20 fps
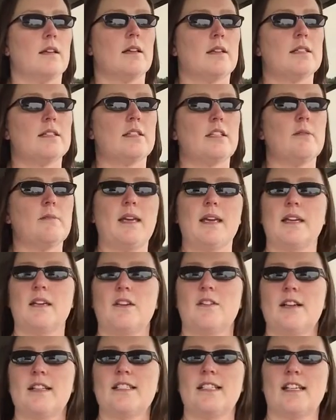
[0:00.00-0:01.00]
it's going to be
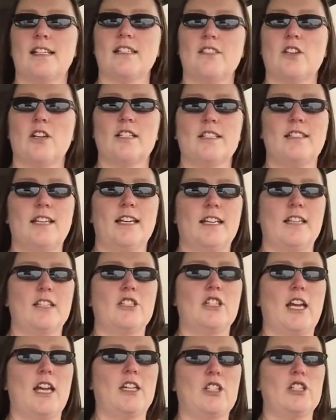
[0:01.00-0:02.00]
interesting to start seeing the
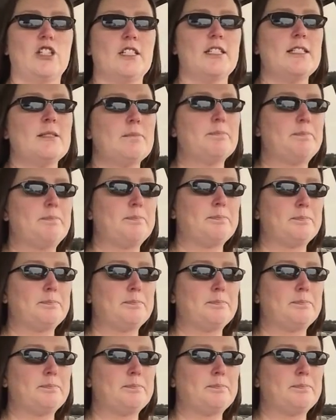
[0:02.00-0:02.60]
changes.